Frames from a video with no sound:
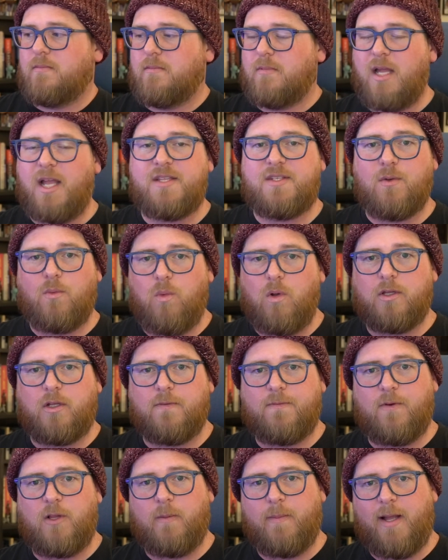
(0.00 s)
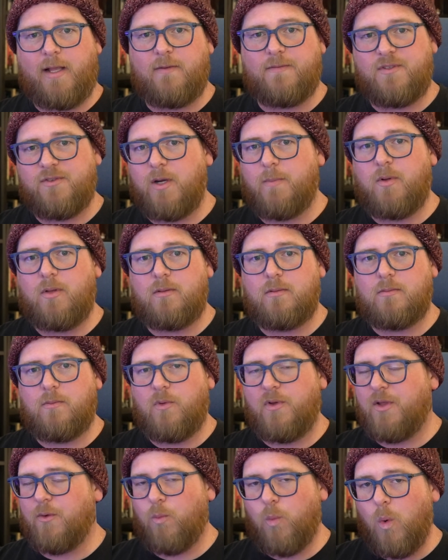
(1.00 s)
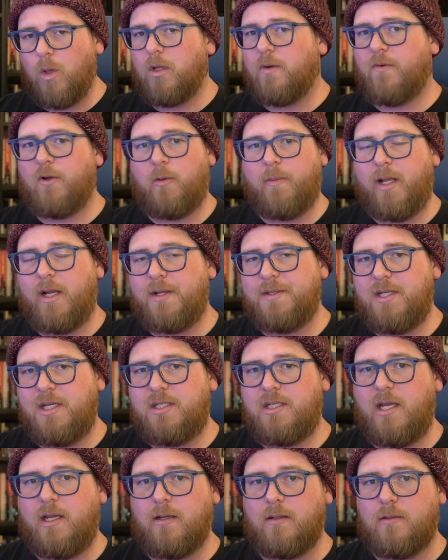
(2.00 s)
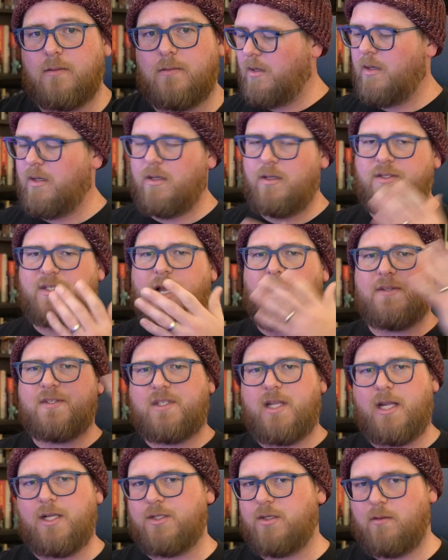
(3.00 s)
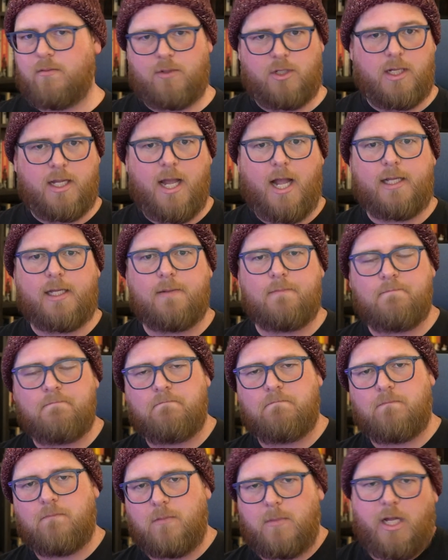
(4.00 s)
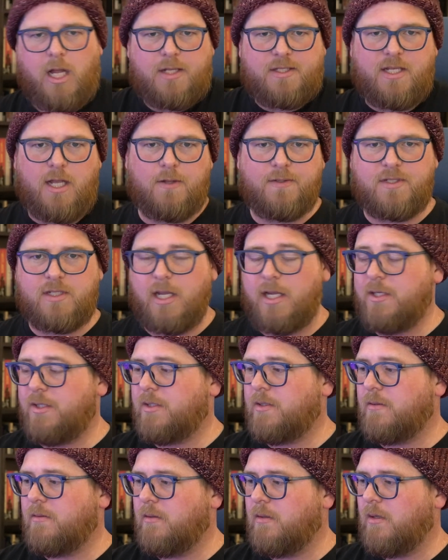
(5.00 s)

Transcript: It's a wonderful amount of treble with a wonderful amount of detail. Soundstage, you got it. You got soundstage.